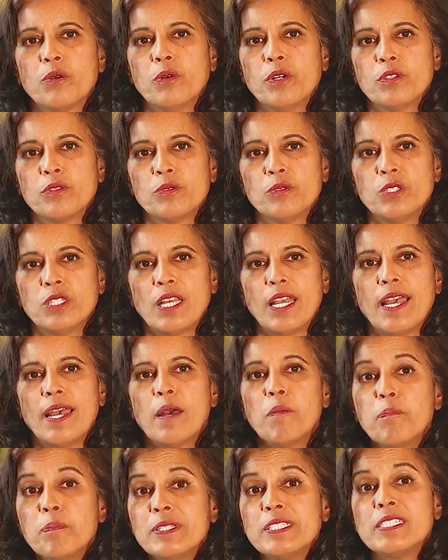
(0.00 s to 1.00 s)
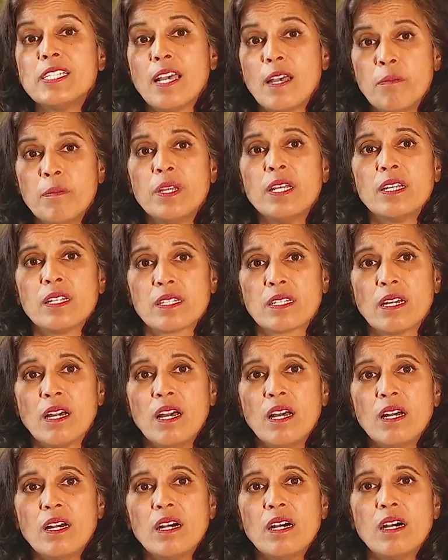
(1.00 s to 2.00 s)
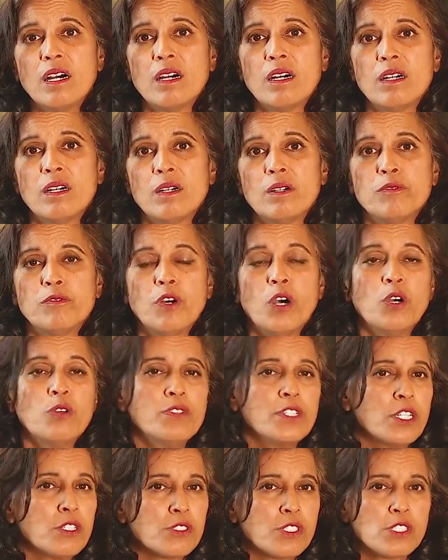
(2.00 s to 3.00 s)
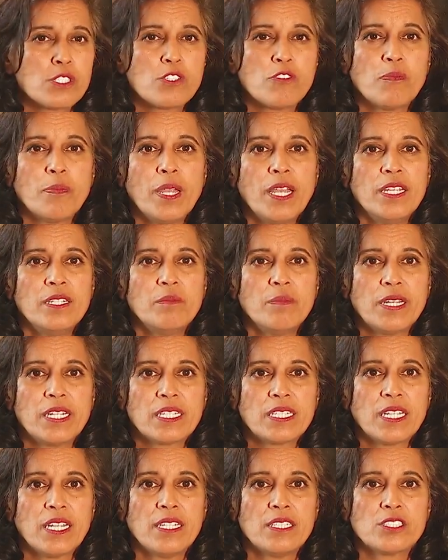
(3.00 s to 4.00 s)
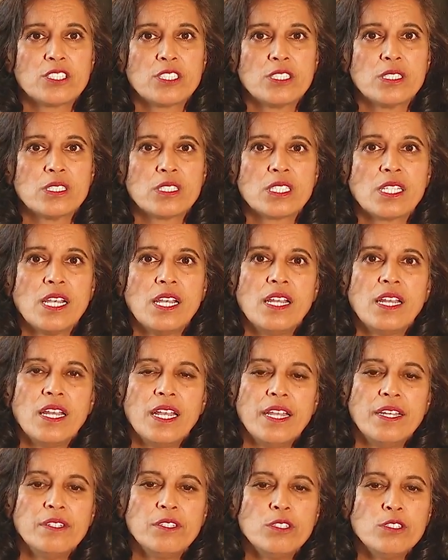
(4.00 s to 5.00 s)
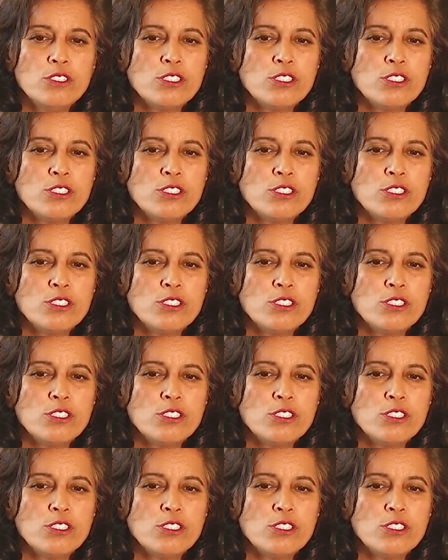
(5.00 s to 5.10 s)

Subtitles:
going through an epidemic of overdoses of pain medications, and